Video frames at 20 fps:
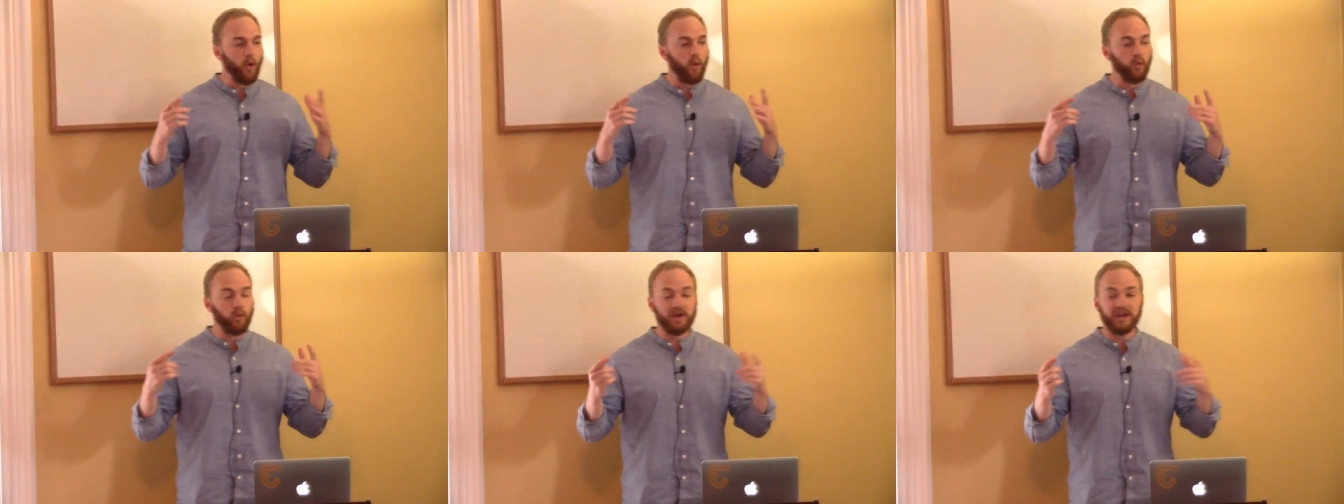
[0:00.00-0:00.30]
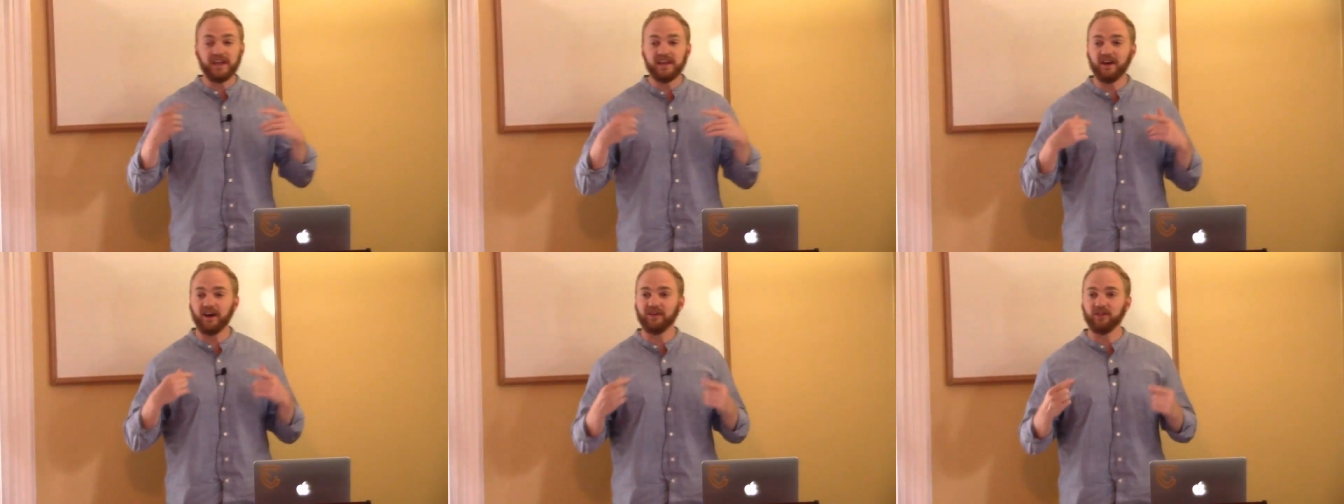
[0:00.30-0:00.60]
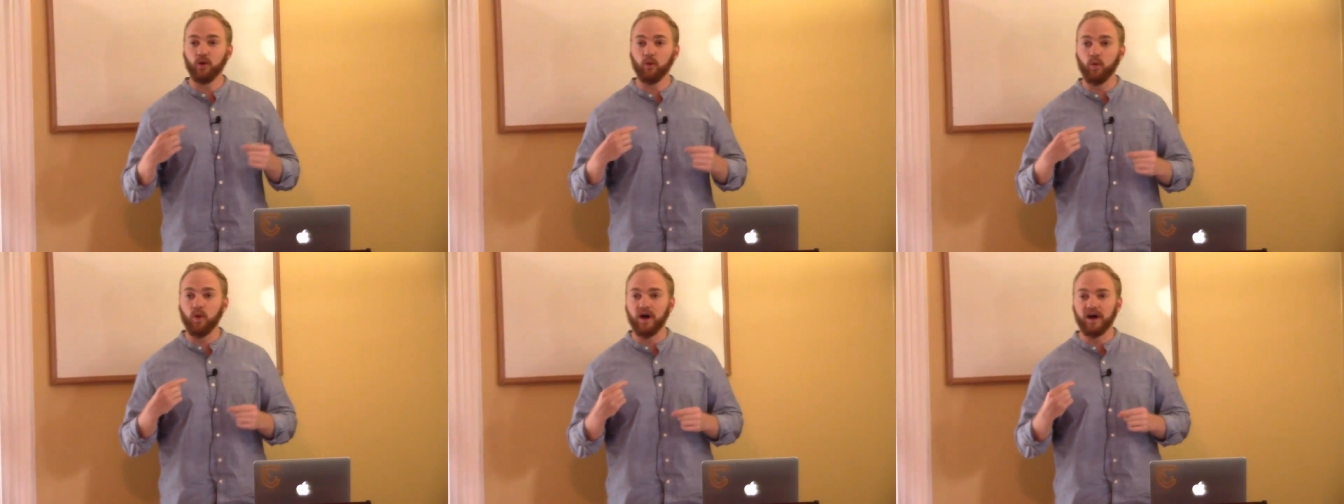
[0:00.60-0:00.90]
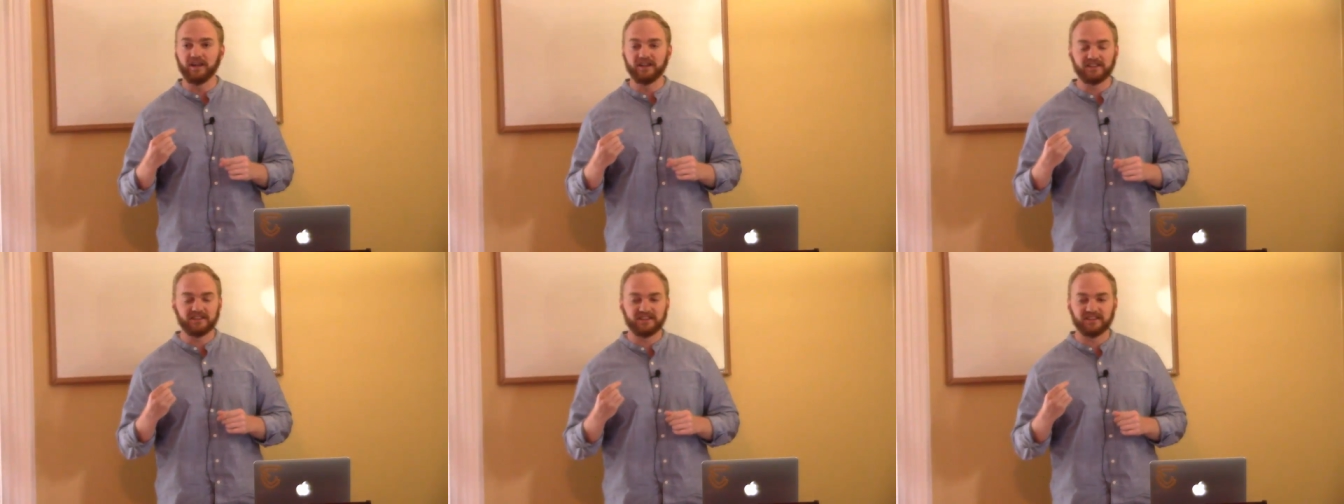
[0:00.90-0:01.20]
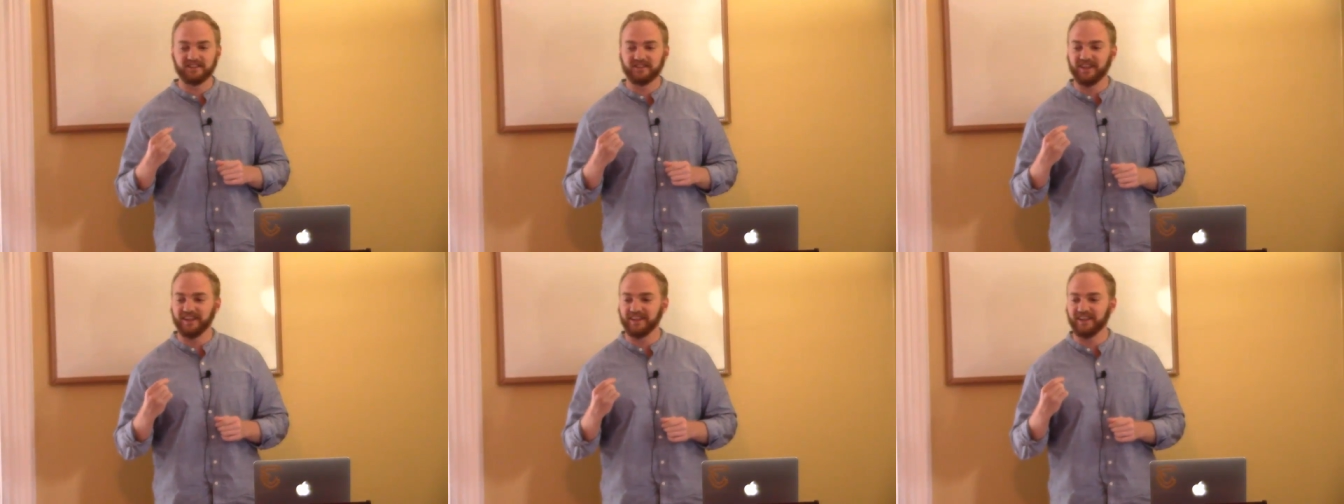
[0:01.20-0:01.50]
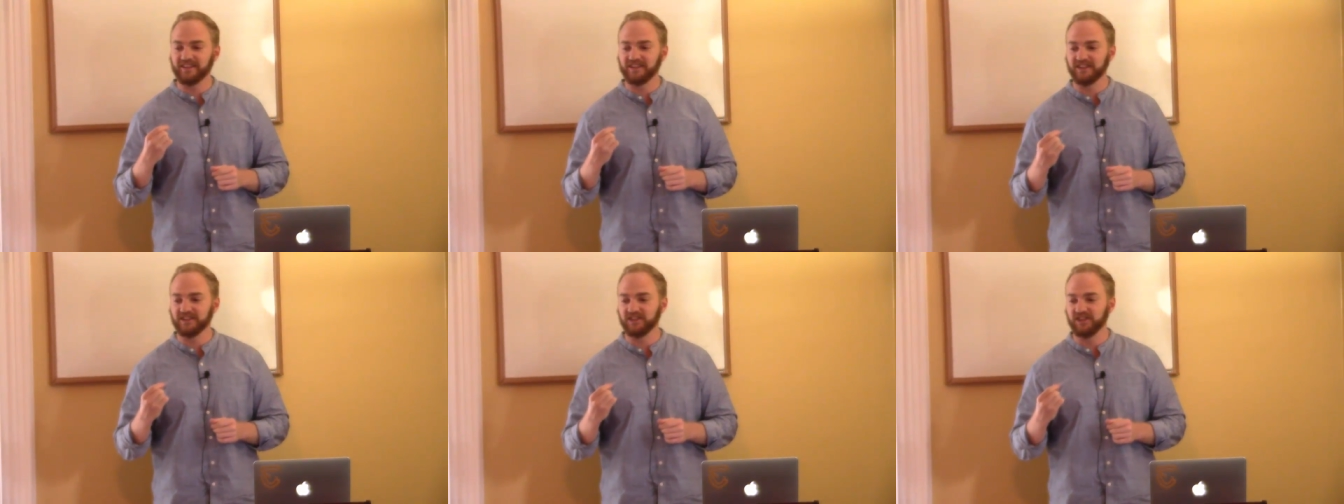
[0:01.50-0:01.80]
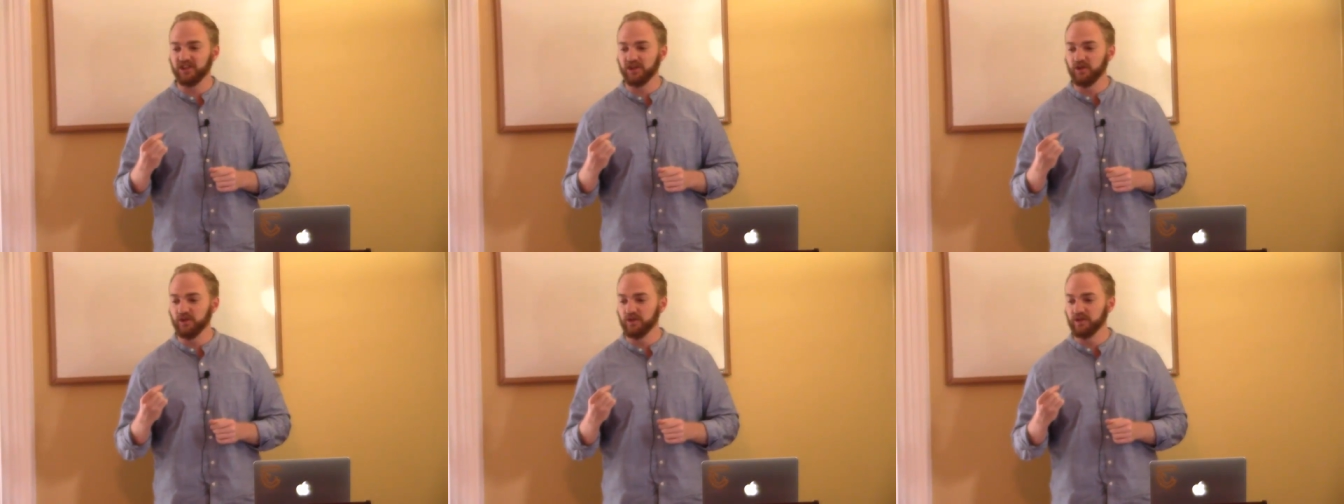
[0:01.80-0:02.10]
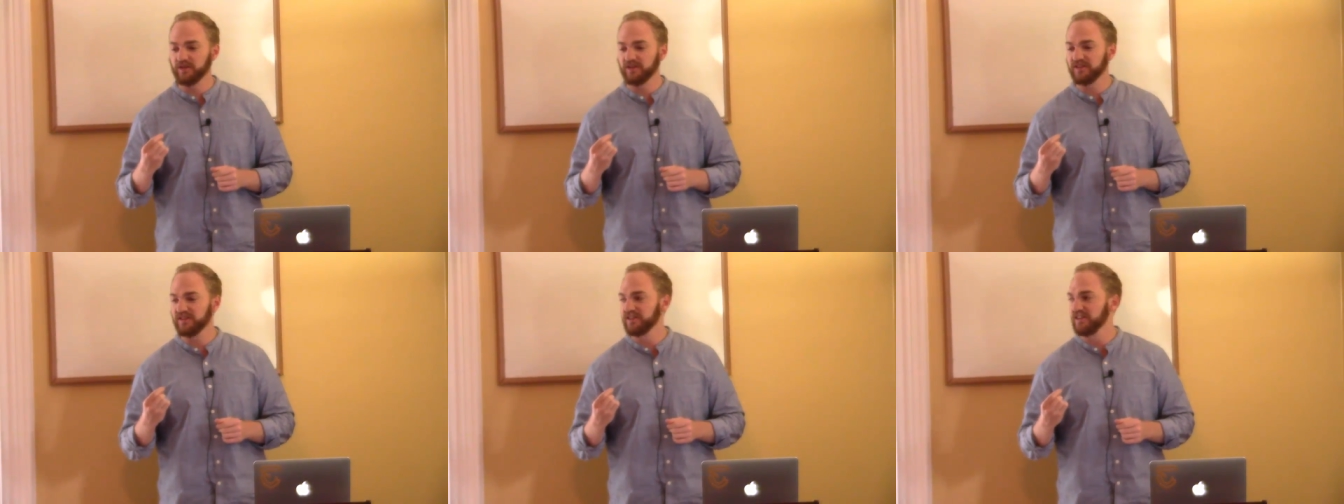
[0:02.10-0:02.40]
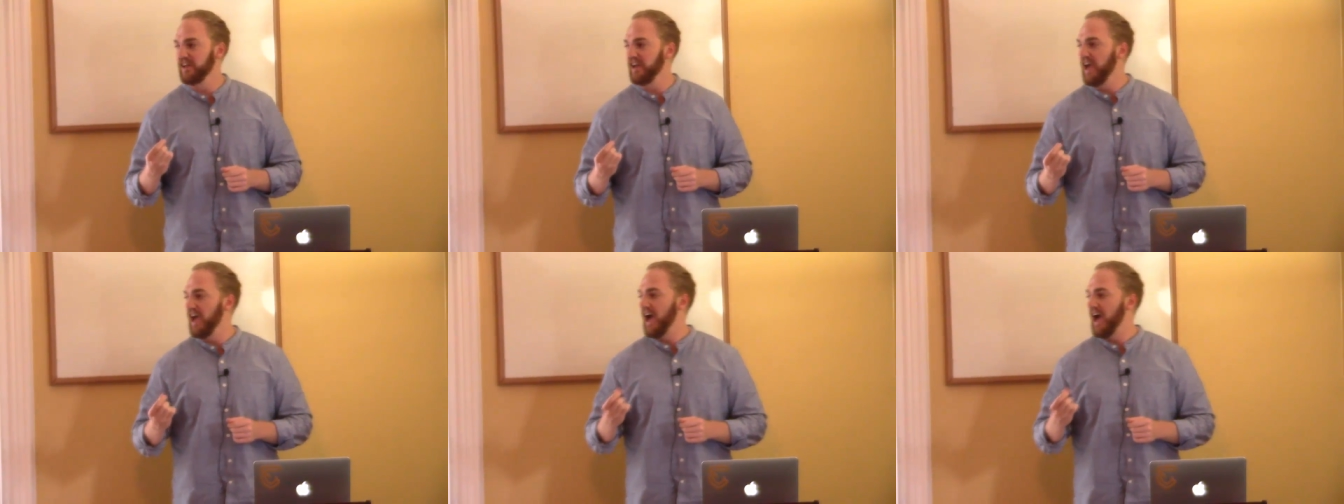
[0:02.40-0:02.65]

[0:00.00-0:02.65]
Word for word: we are the ones that get to choose